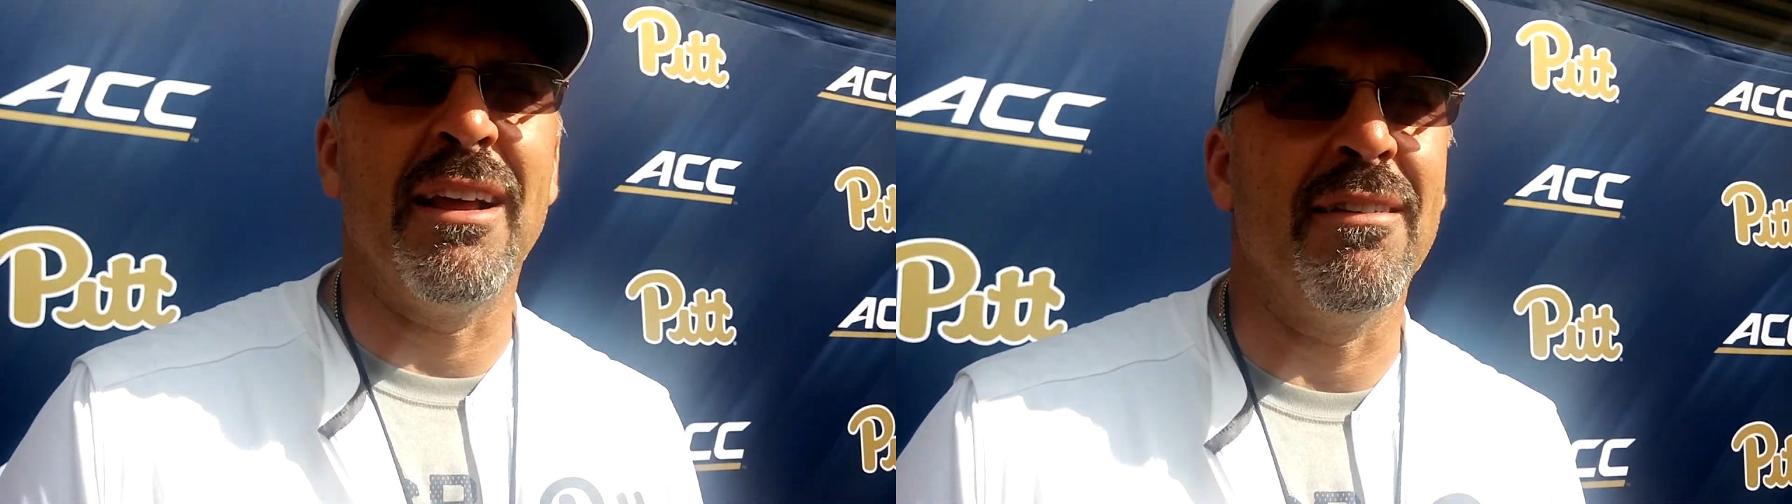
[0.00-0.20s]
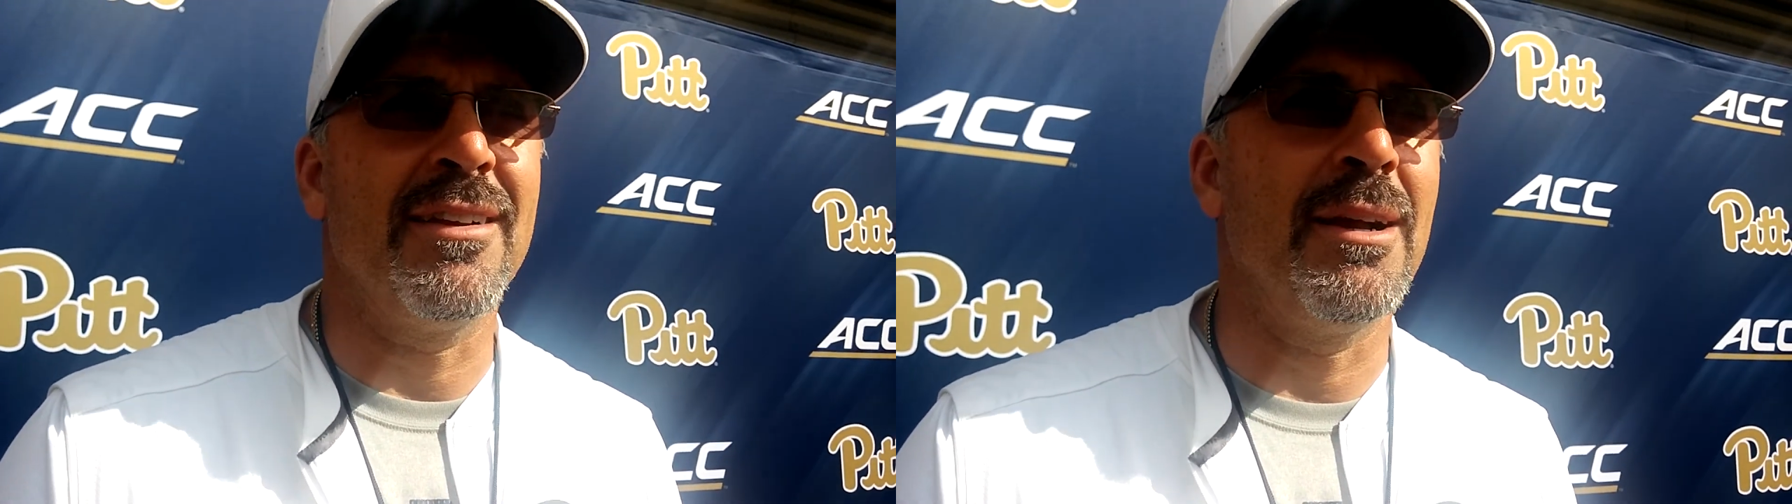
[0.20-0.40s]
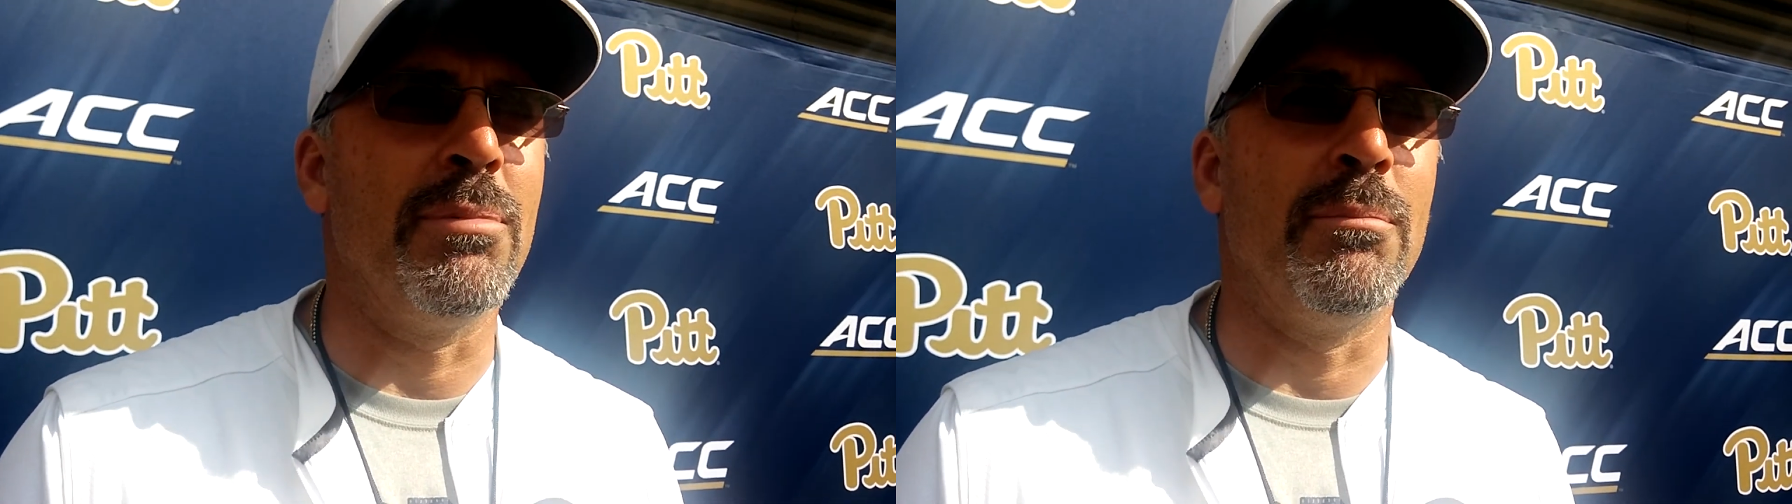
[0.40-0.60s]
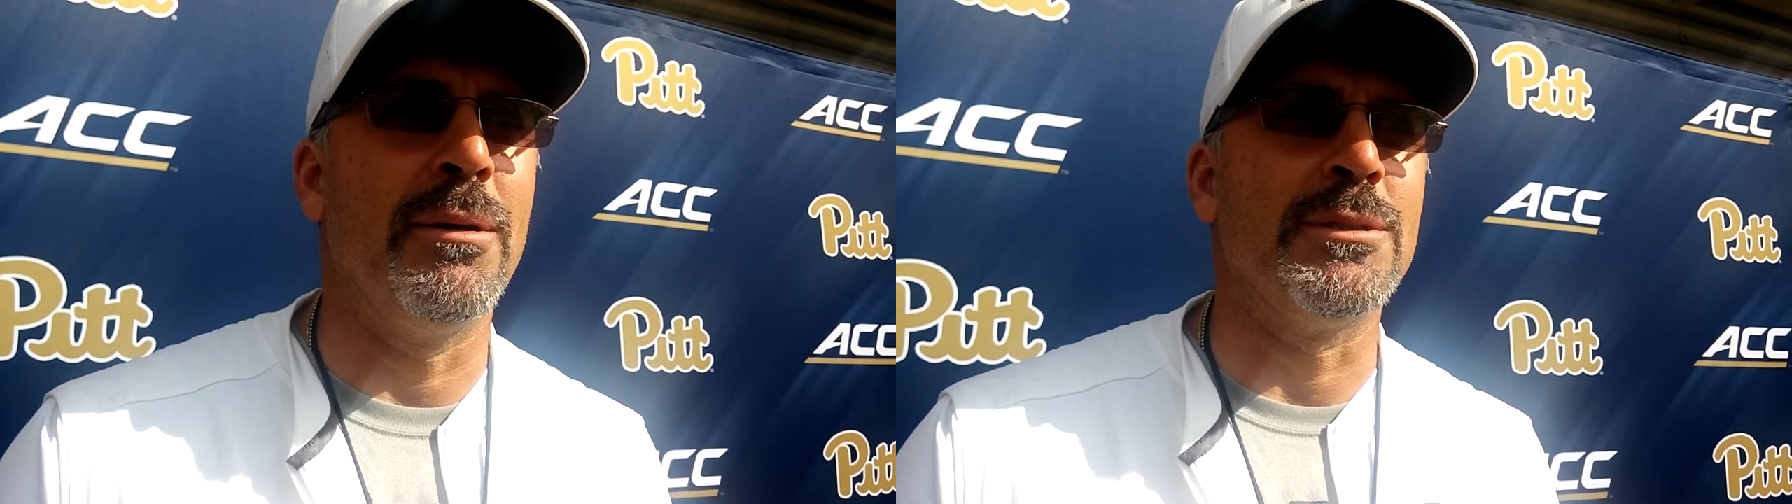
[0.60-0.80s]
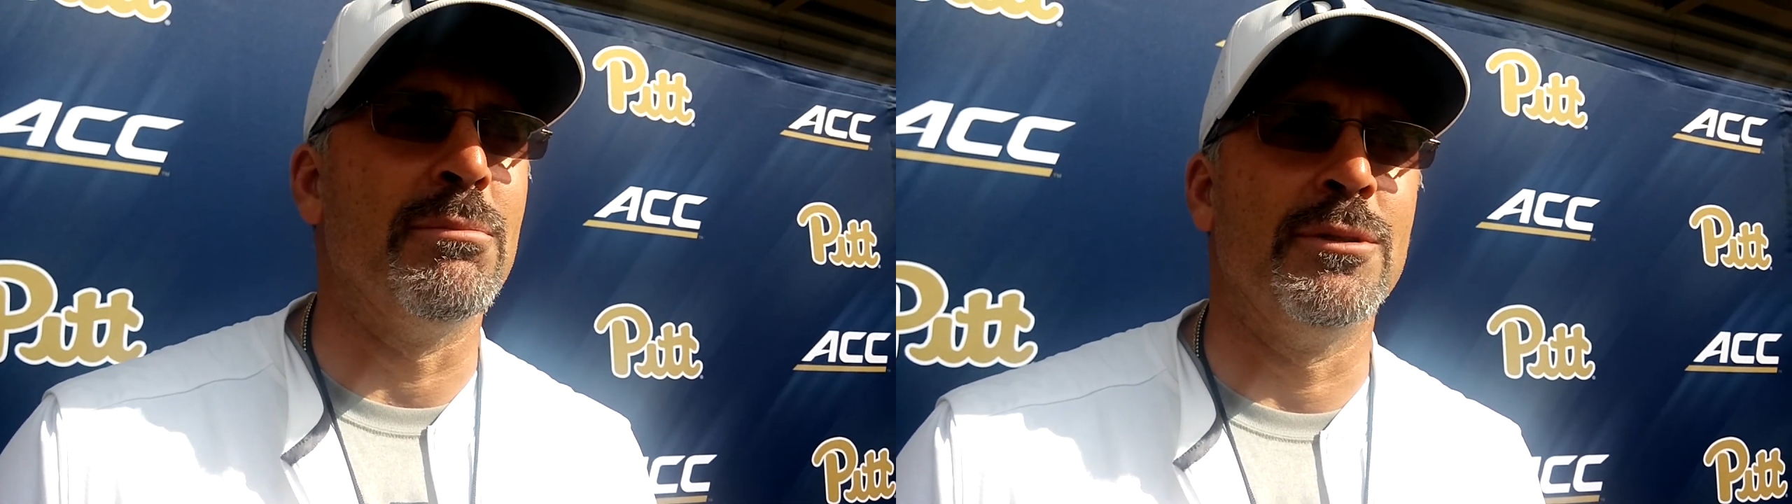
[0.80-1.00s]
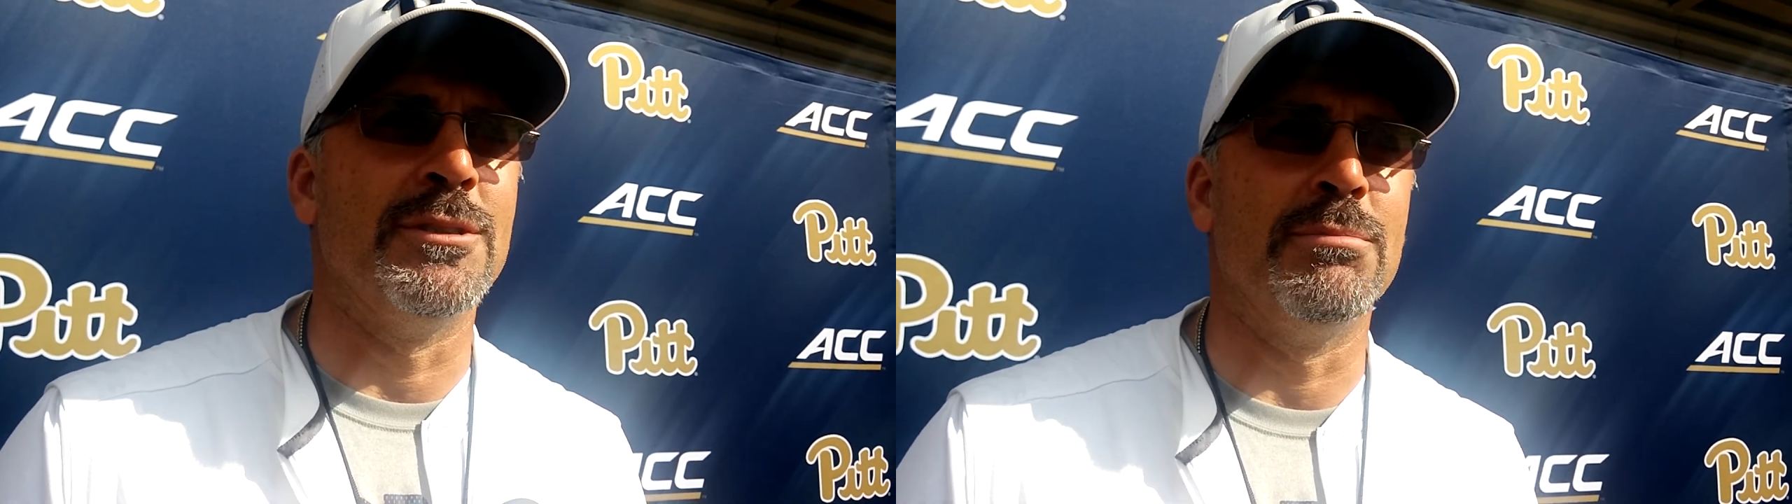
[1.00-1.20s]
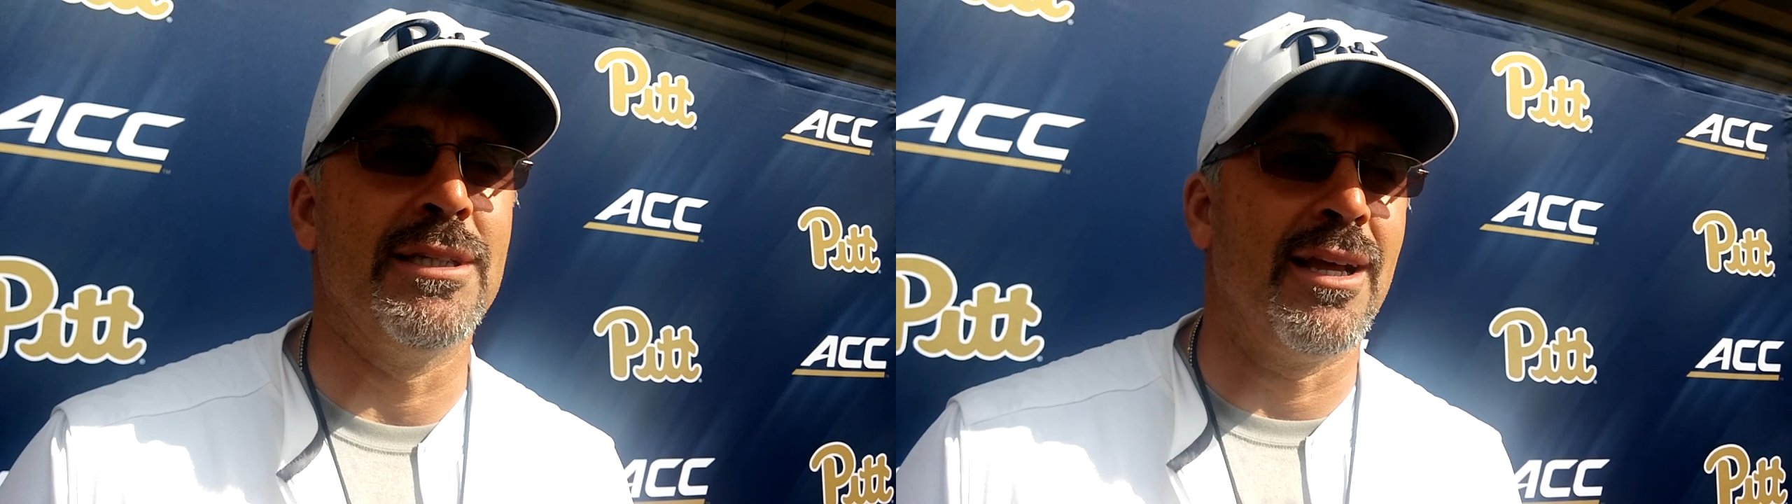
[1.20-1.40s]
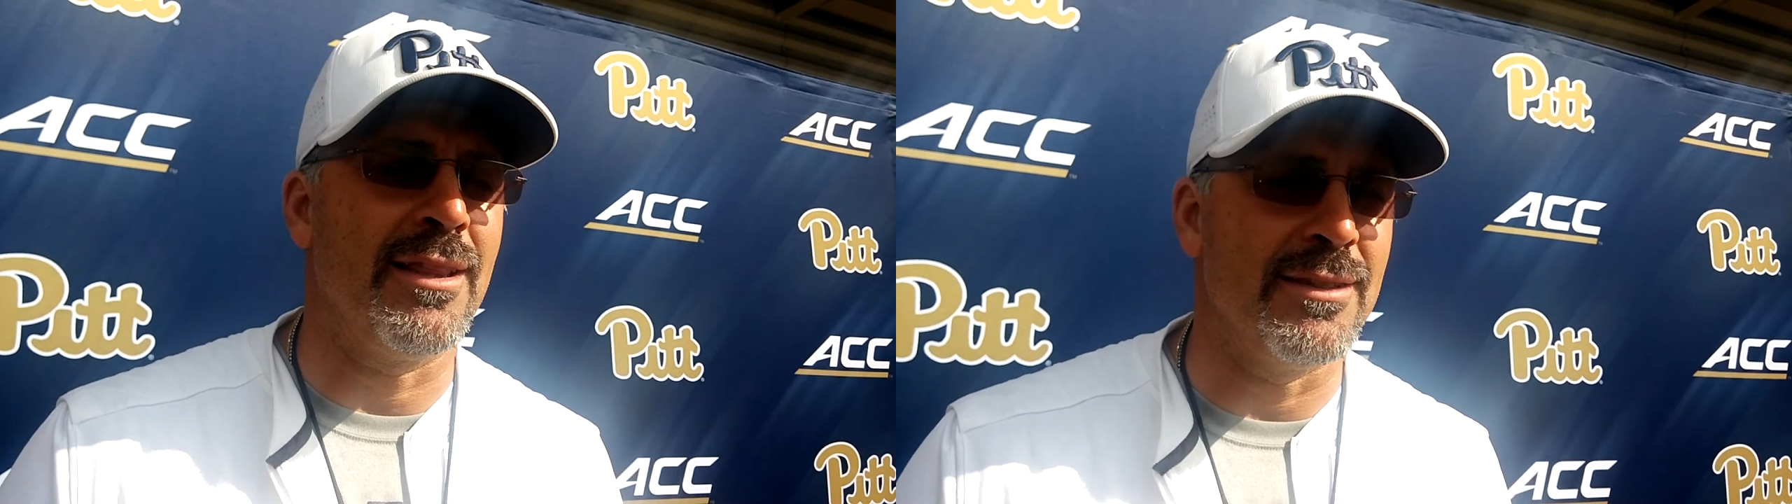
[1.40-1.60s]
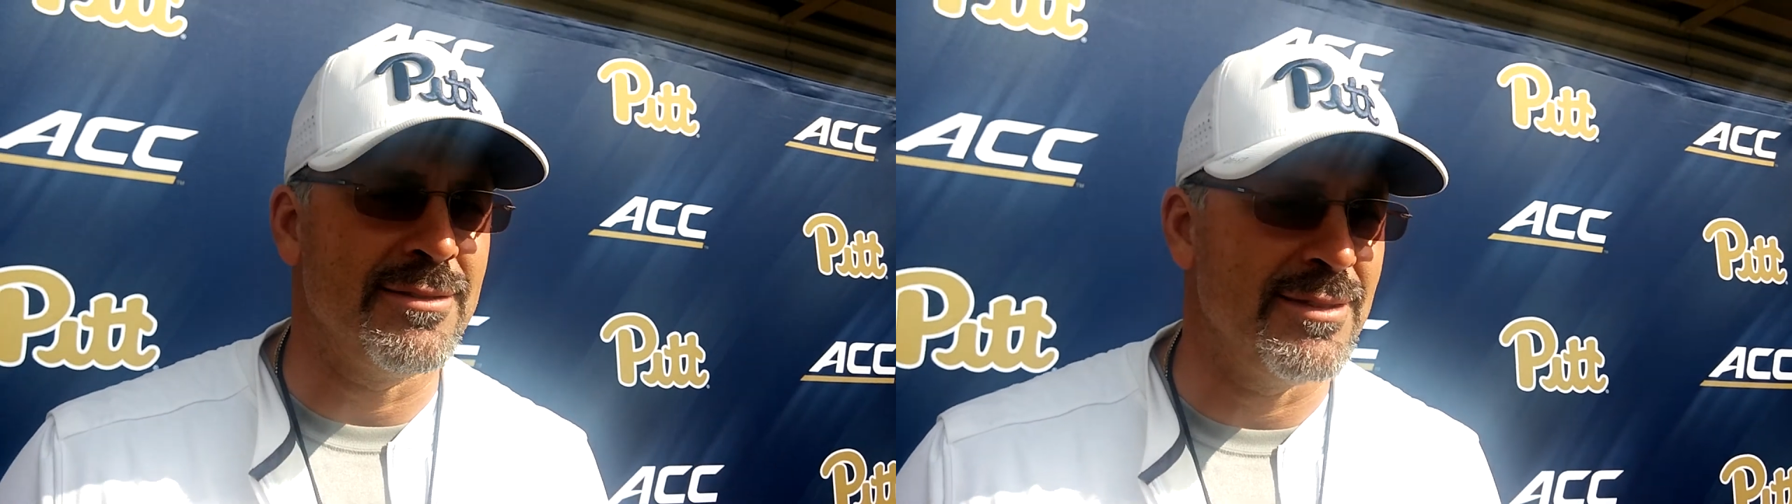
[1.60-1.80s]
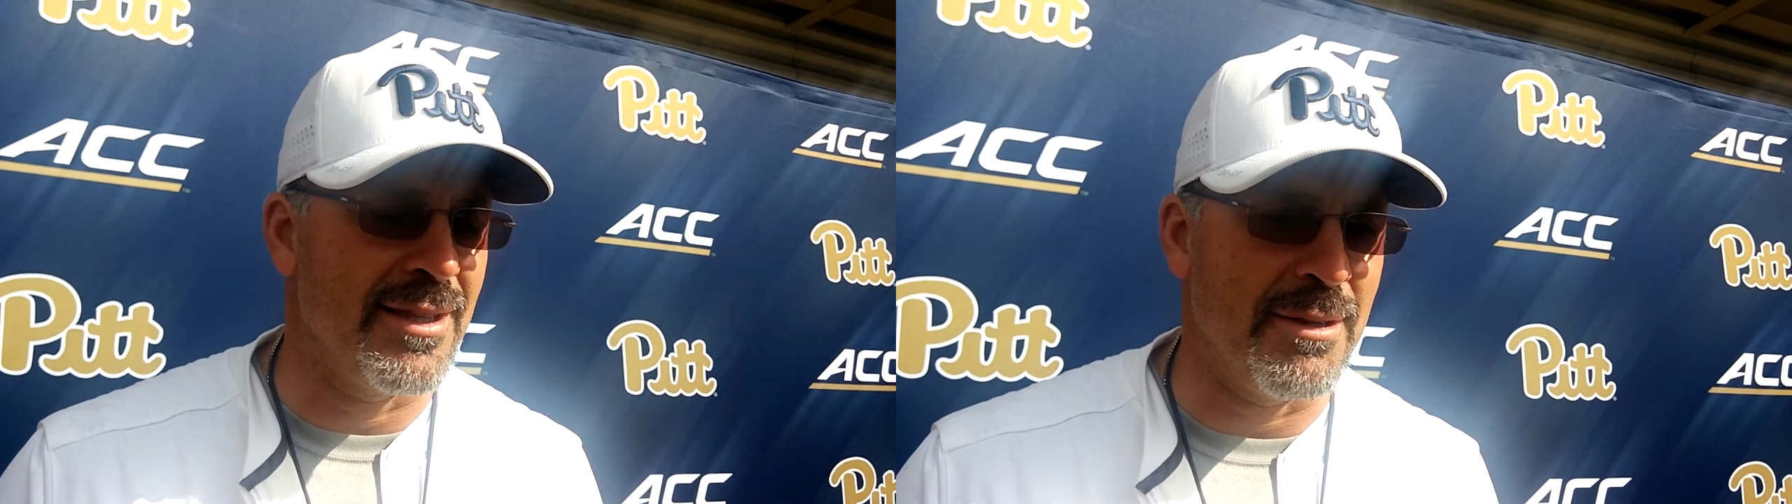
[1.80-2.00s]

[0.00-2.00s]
We had a couple bumps and bruises, but nothing